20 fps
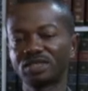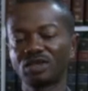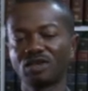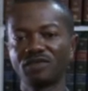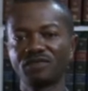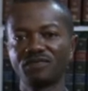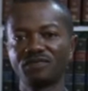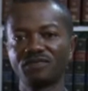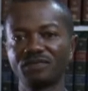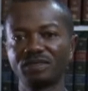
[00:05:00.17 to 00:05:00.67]

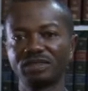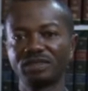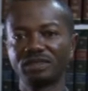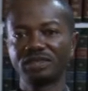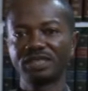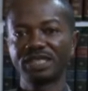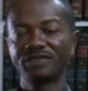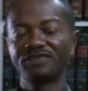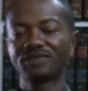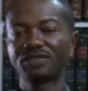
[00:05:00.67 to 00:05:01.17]
of
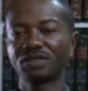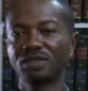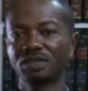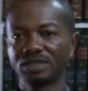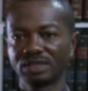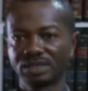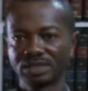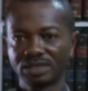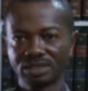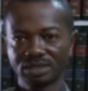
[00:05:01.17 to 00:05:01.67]

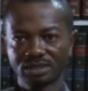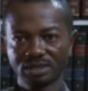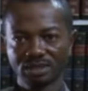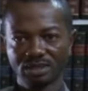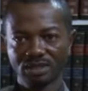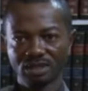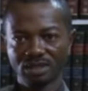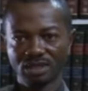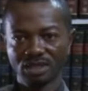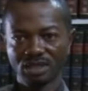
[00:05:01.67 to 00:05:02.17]
diphthongs.
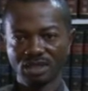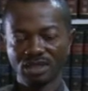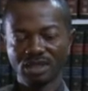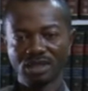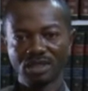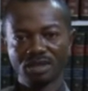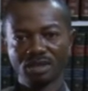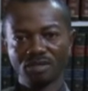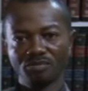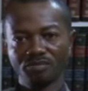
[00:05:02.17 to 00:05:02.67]

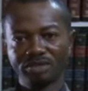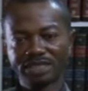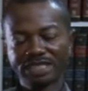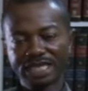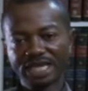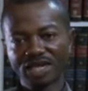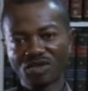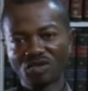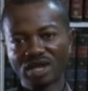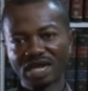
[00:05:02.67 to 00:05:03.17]

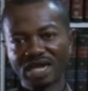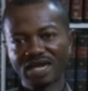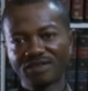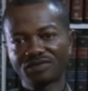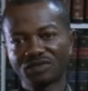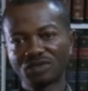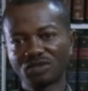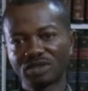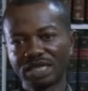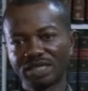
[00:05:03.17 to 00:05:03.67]
Basically, we have
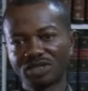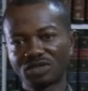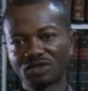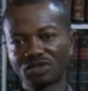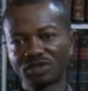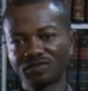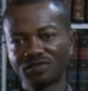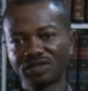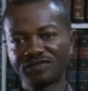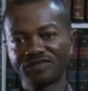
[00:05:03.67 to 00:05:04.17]
two
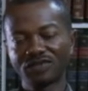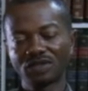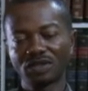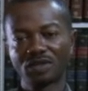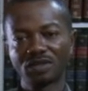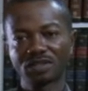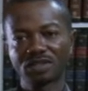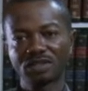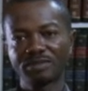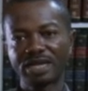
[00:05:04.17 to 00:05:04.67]
categories of
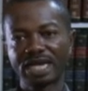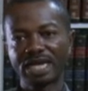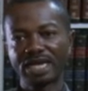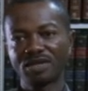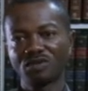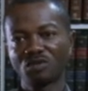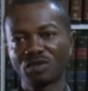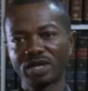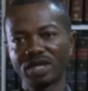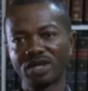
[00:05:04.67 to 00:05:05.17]
diphthongs by
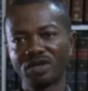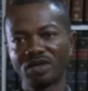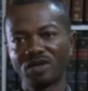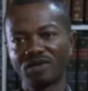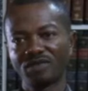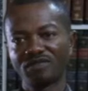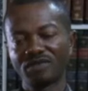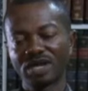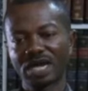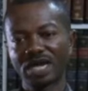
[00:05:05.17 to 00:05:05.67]
way
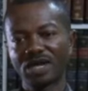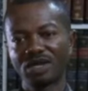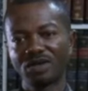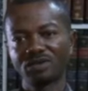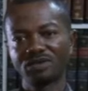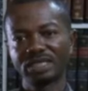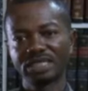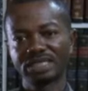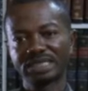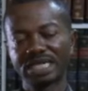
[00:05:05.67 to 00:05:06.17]
of how
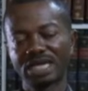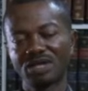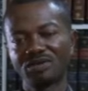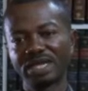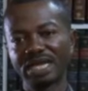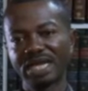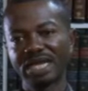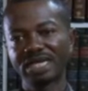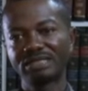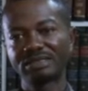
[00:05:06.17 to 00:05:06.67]
the sound
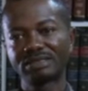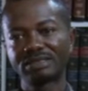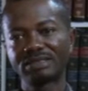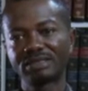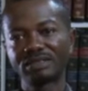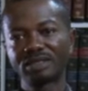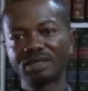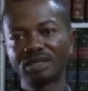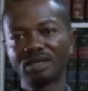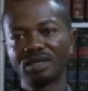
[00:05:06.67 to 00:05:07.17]
ends.
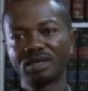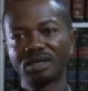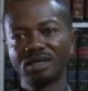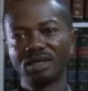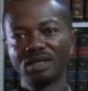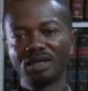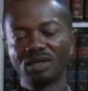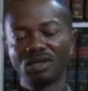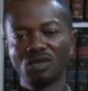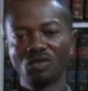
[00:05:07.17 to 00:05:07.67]

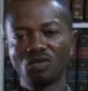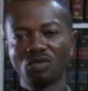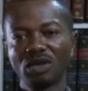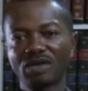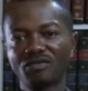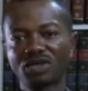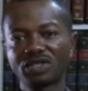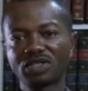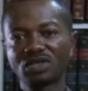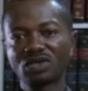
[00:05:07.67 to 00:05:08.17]
We
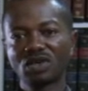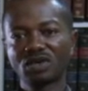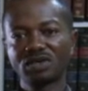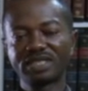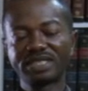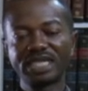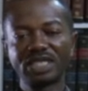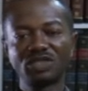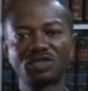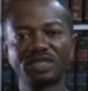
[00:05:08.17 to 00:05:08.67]
have what is called the
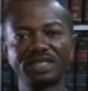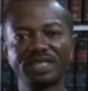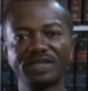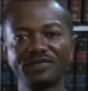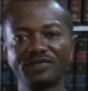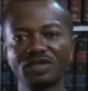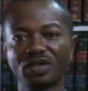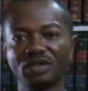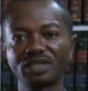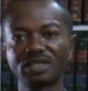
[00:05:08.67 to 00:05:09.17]
central
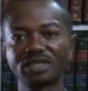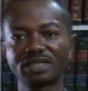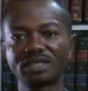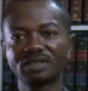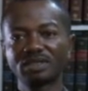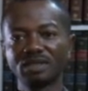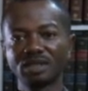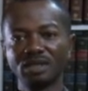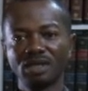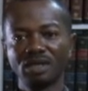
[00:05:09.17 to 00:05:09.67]
diphthongs.
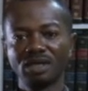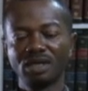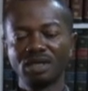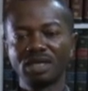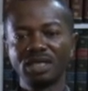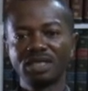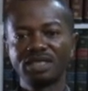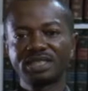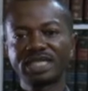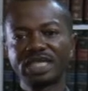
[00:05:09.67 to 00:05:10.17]

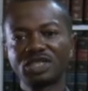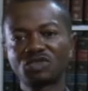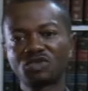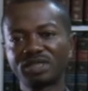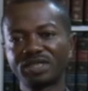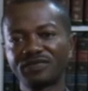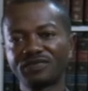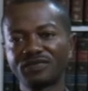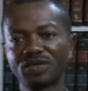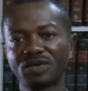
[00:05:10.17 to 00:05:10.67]
Central
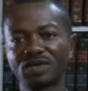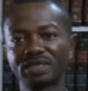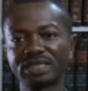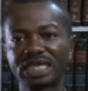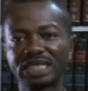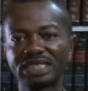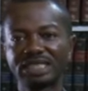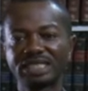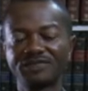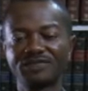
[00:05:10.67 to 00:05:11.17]
diphthongs
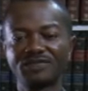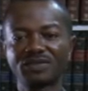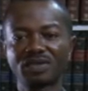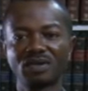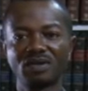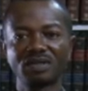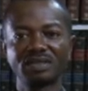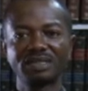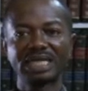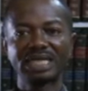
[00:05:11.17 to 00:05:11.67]
are
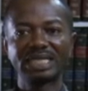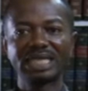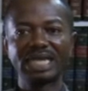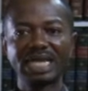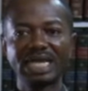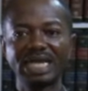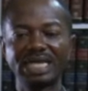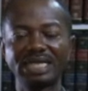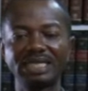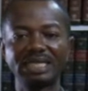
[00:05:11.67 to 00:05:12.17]
diphthongs that
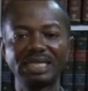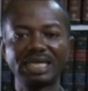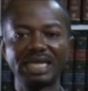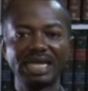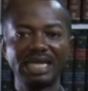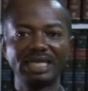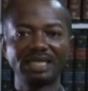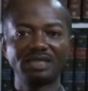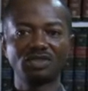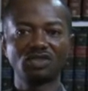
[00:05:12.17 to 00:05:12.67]
end
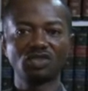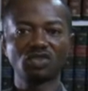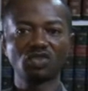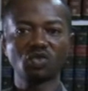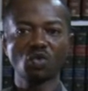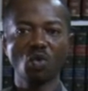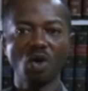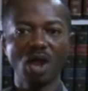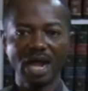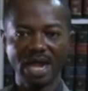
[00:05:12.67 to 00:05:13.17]
in
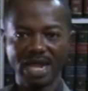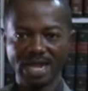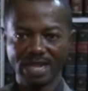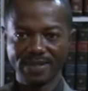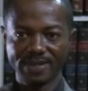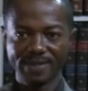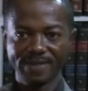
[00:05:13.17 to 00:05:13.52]
schwa,